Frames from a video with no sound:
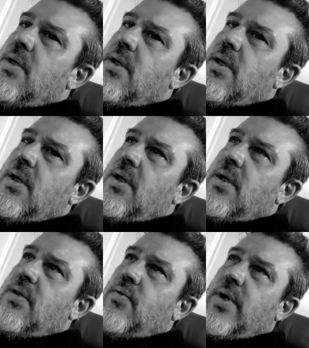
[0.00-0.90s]

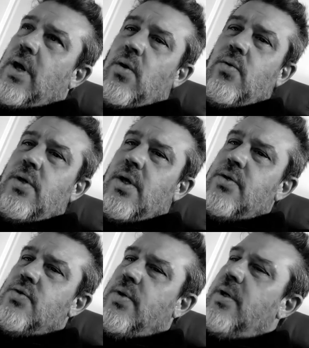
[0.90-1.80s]
either in our own
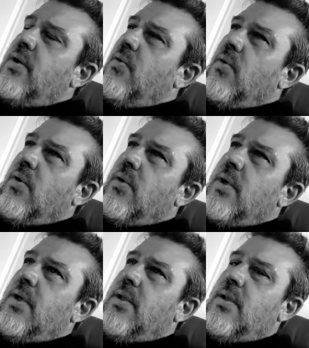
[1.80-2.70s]
country or
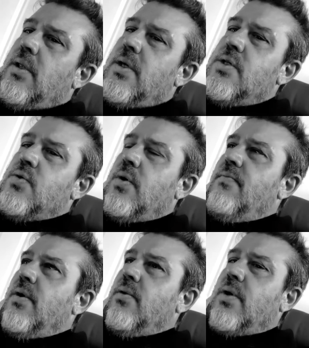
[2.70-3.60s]
in the history of
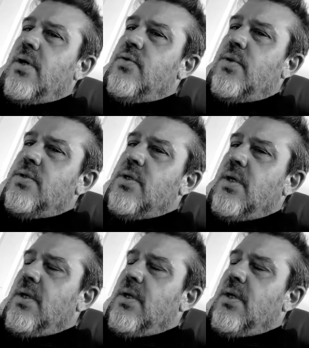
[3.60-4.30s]
other countries?